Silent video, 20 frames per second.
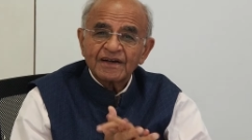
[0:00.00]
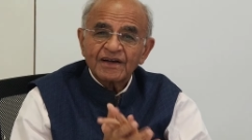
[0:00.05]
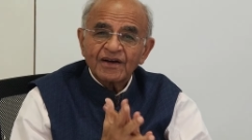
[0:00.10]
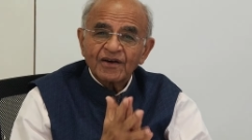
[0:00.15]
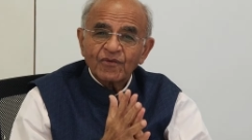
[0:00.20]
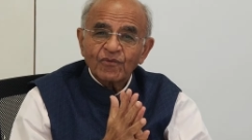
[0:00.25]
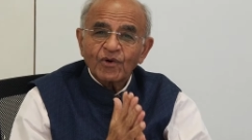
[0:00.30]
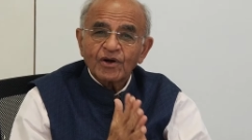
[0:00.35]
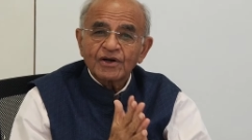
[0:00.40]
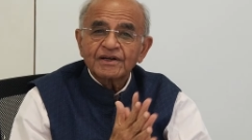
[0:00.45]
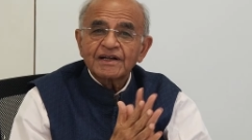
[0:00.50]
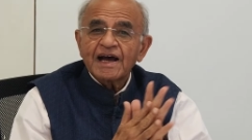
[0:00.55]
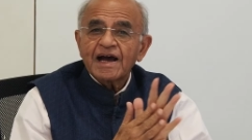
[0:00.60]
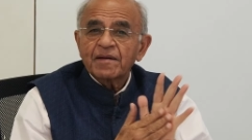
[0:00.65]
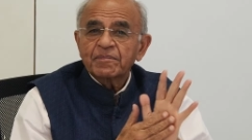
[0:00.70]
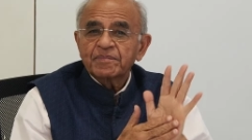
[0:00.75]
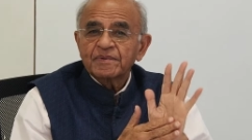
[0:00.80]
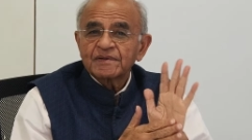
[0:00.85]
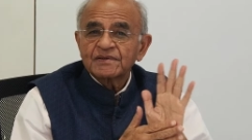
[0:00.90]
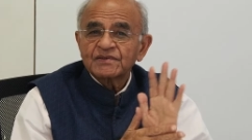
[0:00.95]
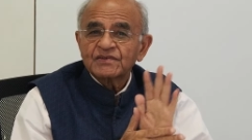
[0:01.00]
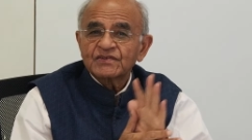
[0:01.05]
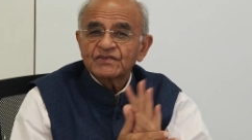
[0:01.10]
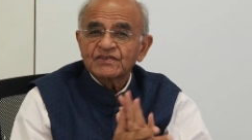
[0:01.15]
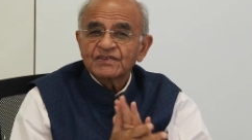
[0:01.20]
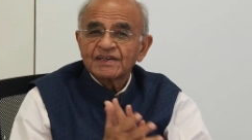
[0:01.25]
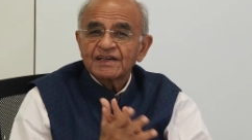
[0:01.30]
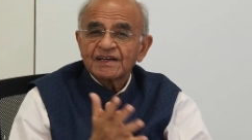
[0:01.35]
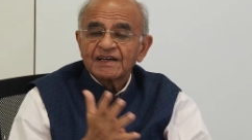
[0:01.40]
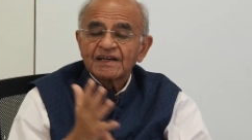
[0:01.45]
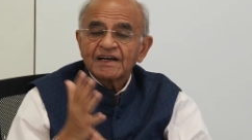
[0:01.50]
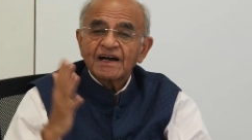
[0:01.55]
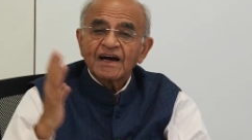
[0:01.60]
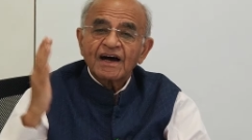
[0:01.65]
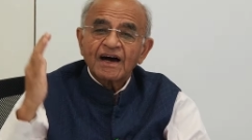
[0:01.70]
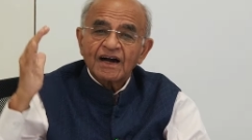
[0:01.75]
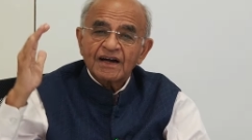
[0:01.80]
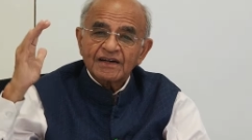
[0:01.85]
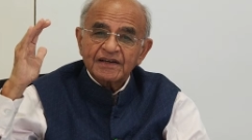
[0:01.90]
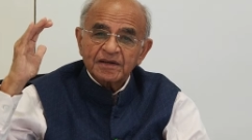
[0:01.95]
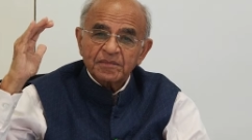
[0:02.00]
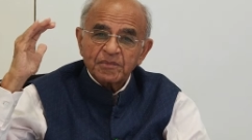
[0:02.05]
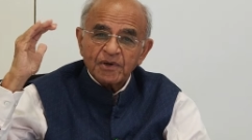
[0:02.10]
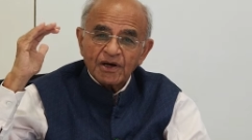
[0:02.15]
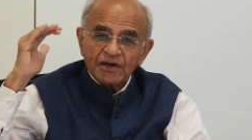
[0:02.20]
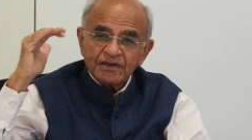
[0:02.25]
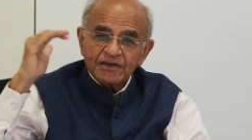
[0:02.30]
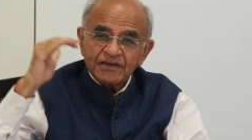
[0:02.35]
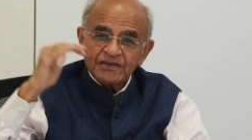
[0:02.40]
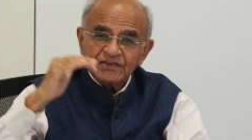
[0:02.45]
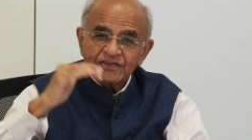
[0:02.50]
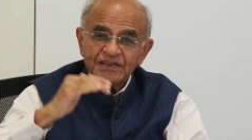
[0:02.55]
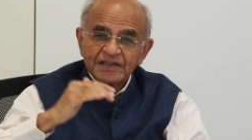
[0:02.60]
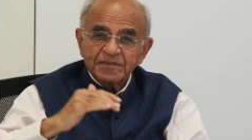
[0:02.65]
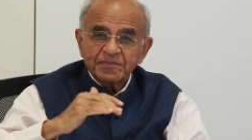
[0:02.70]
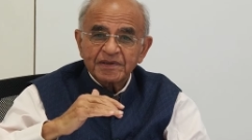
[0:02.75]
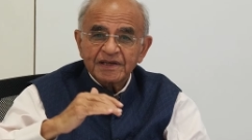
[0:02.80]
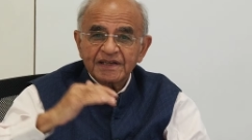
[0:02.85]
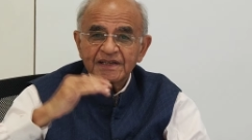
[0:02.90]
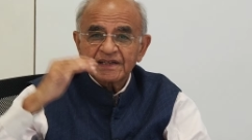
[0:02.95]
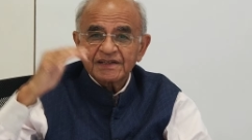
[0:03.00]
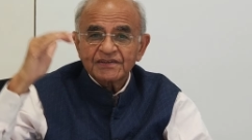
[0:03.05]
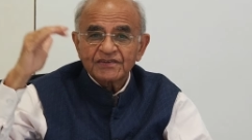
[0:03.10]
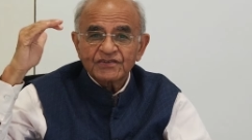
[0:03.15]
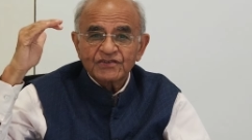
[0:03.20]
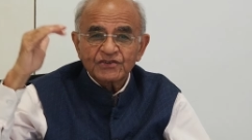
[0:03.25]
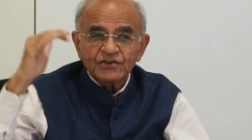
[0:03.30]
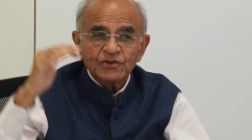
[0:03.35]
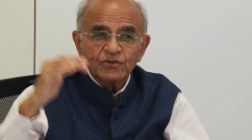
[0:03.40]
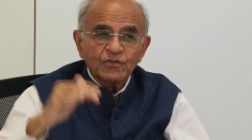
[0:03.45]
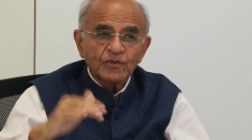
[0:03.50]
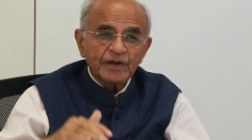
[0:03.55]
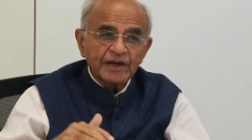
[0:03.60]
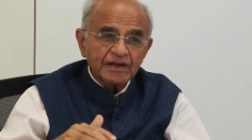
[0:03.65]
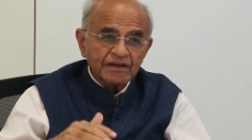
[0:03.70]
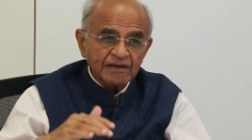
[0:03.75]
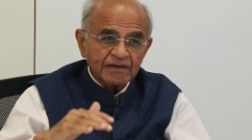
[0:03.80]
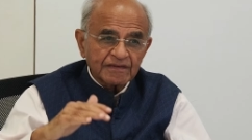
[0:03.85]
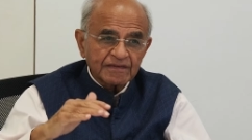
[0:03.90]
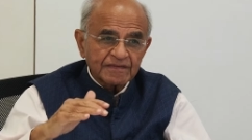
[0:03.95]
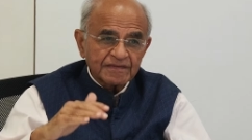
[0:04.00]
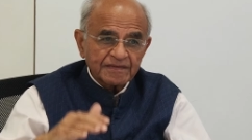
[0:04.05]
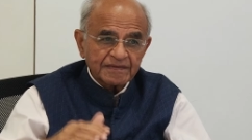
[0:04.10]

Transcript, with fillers: What happens? Our democracy begins to weaken.